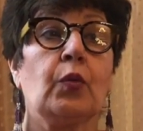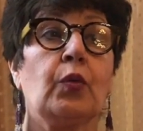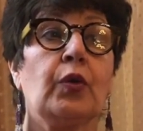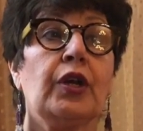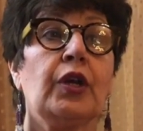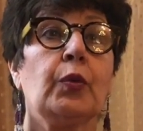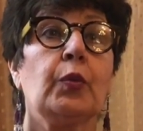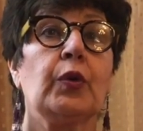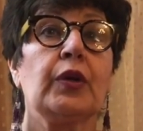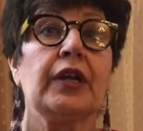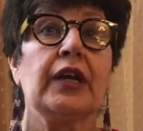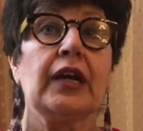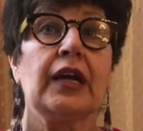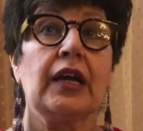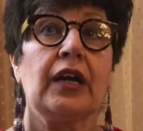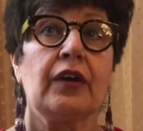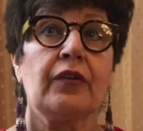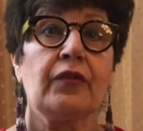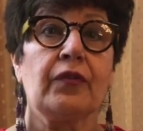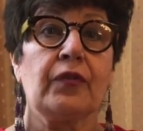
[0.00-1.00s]
we would
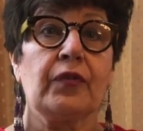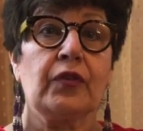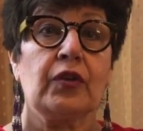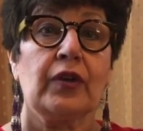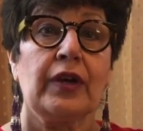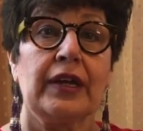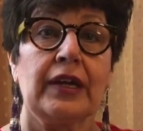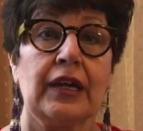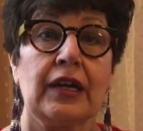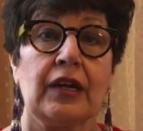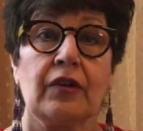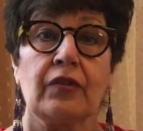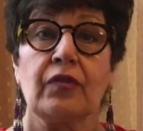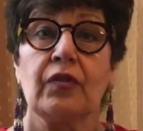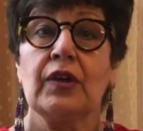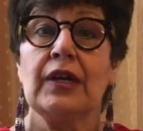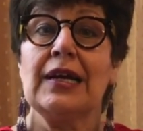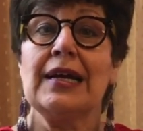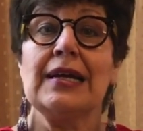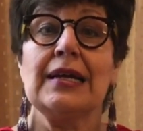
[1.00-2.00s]
have to have
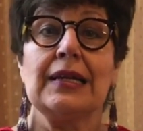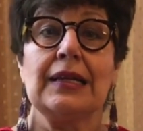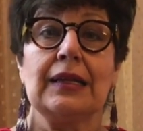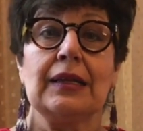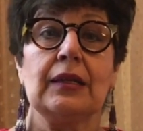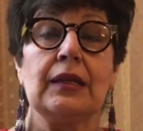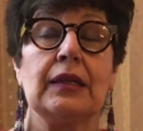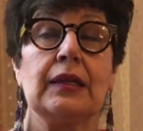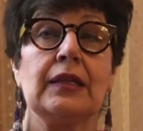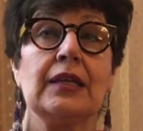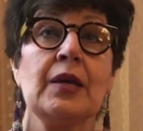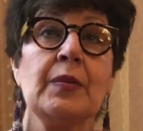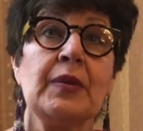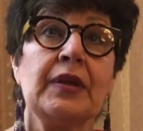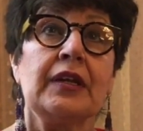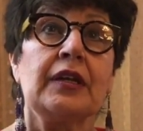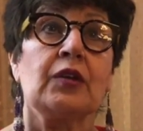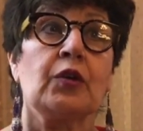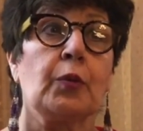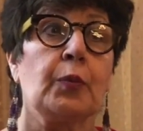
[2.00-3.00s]

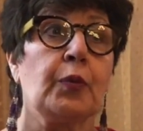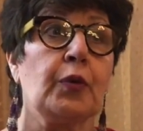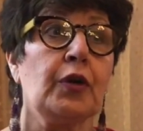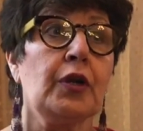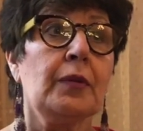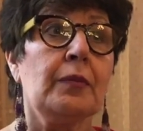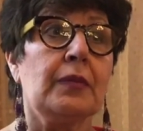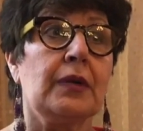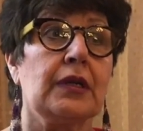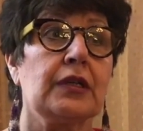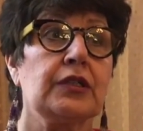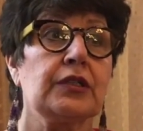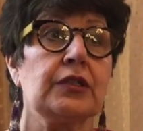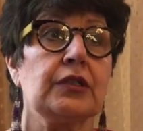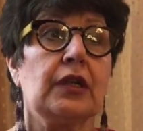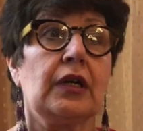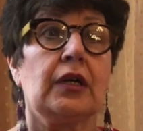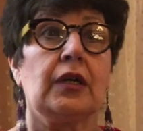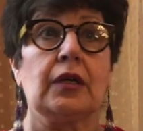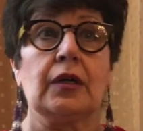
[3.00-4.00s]
limited or pretty much
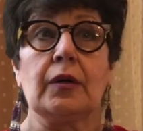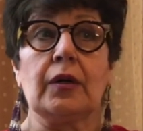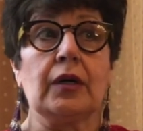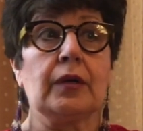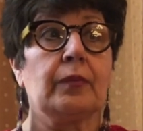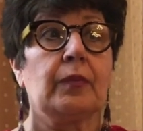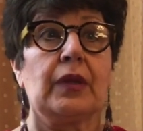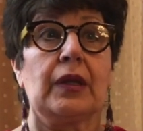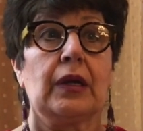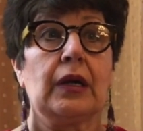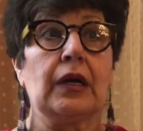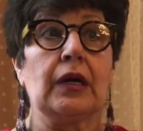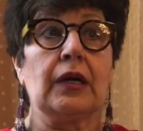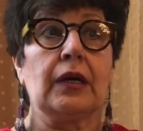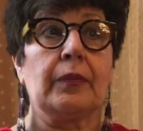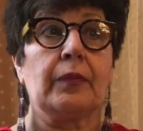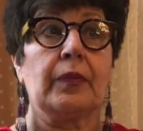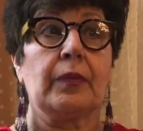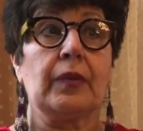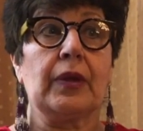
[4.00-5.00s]
uh,
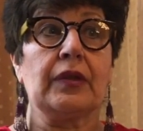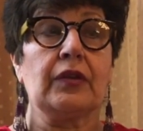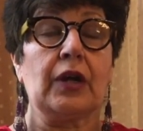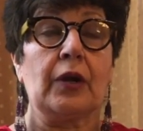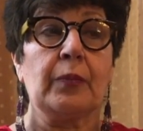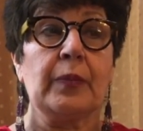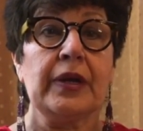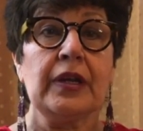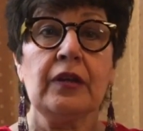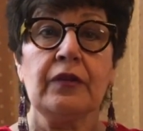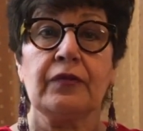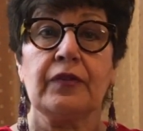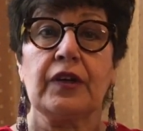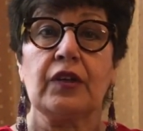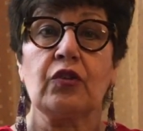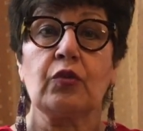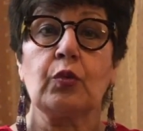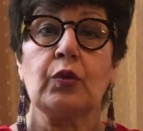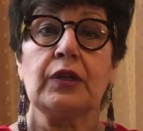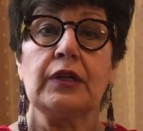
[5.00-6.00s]
uh, our
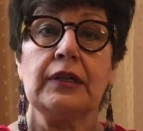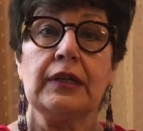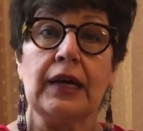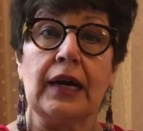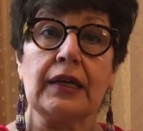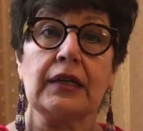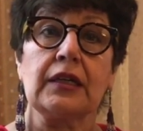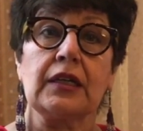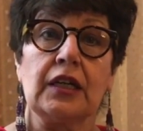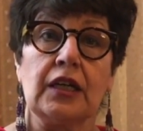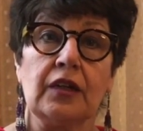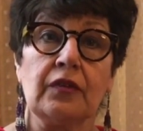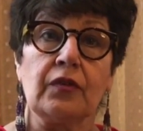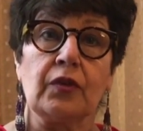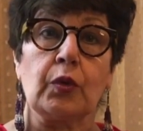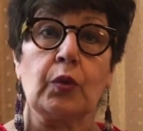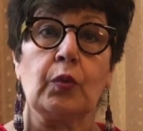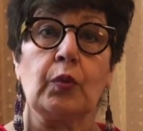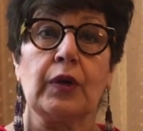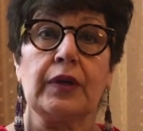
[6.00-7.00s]
benefits would not
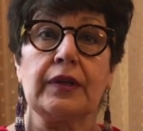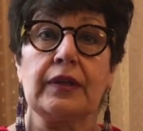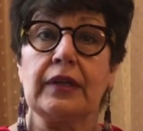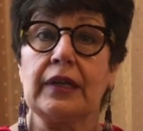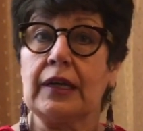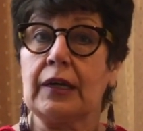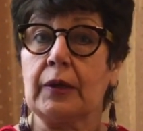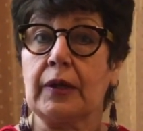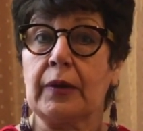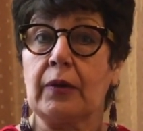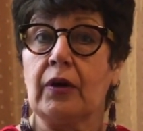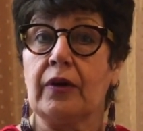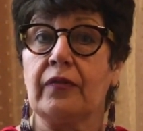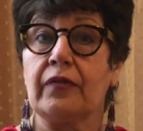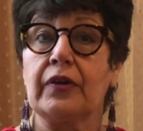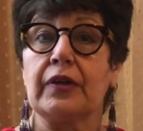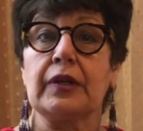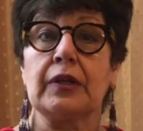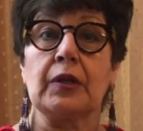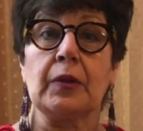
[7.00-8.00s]
cover what they had
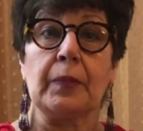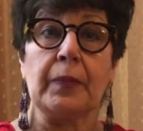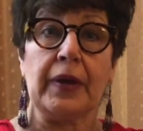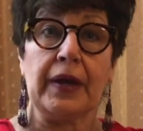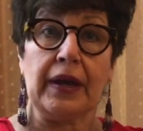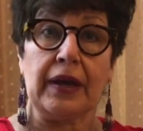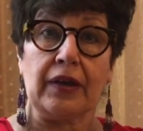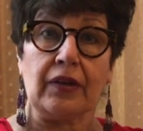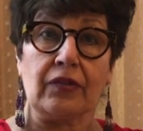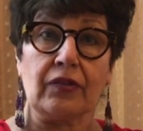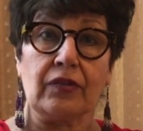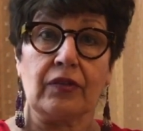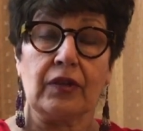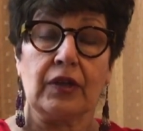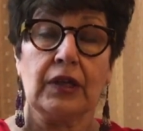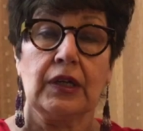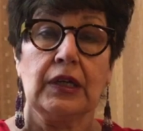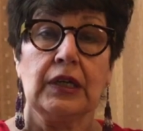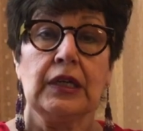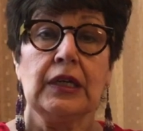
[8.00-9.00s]
covered in the past.
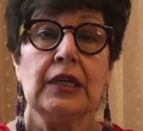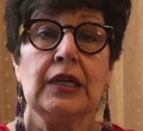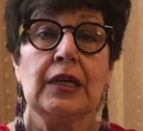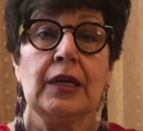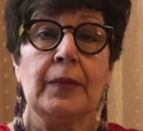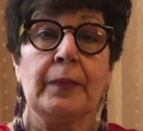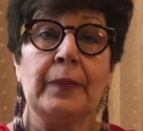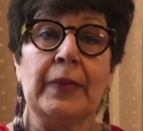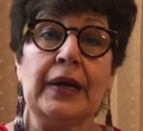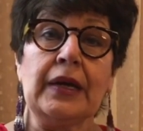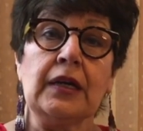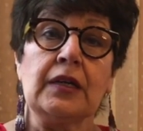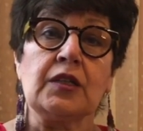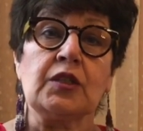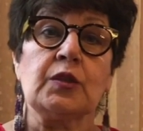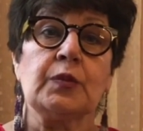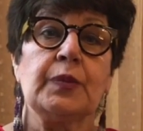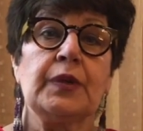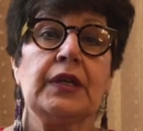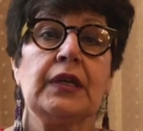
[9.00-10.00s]
My
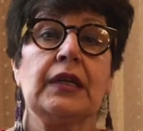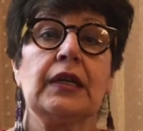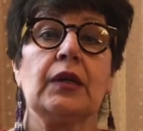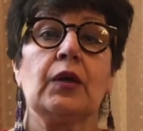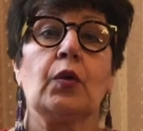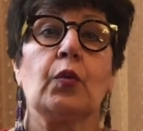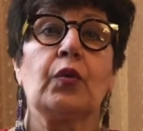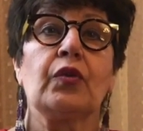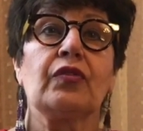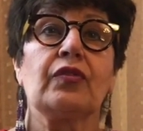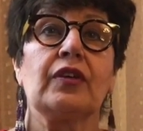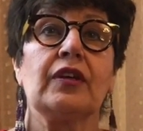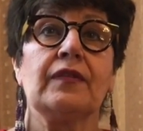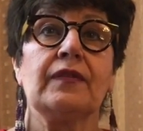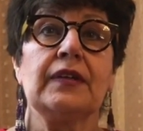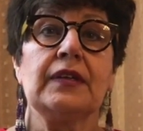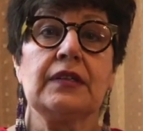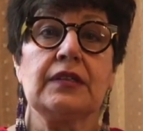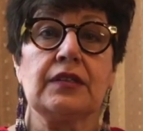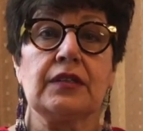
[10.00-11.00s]
husband was
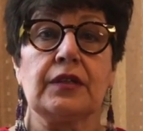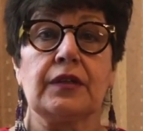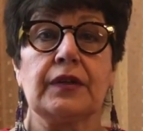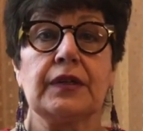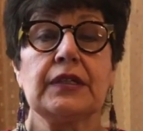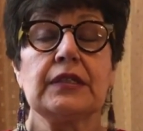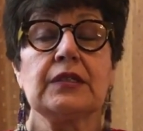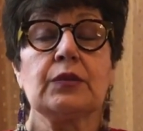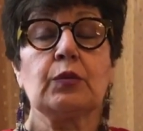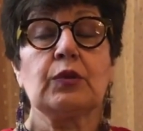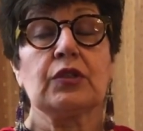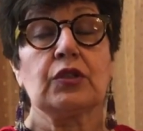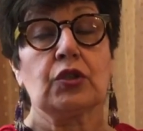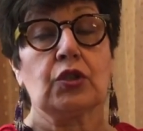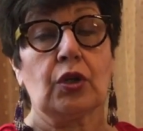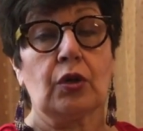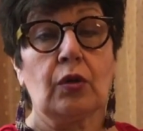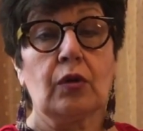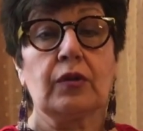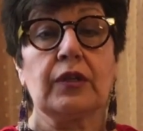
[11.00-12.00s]
given a series, was
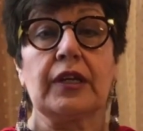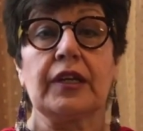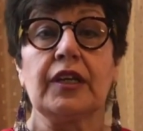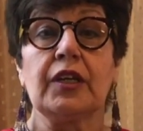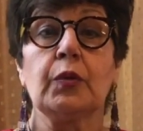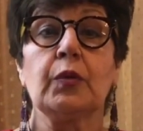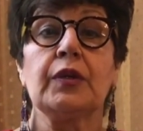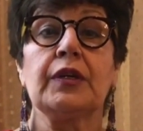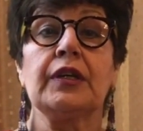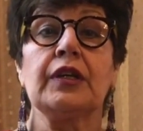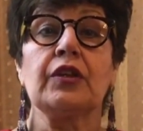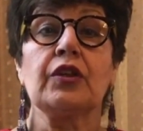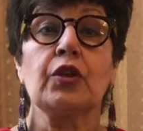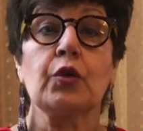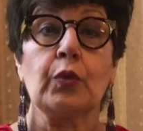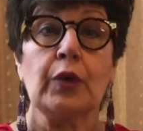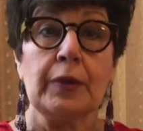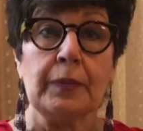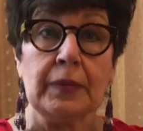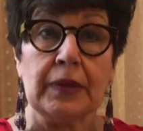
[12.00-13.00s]
told that he would need
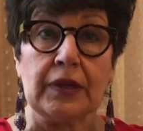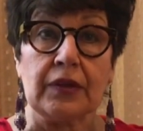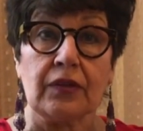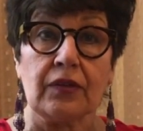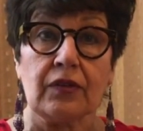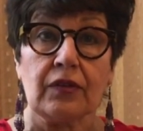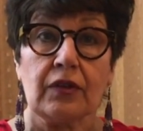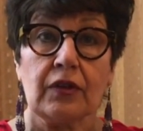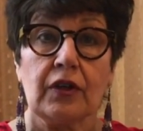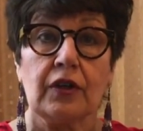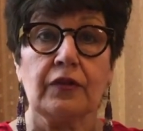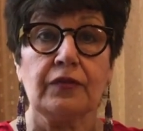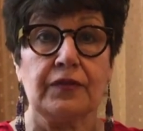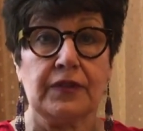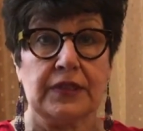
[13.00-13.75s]
three months of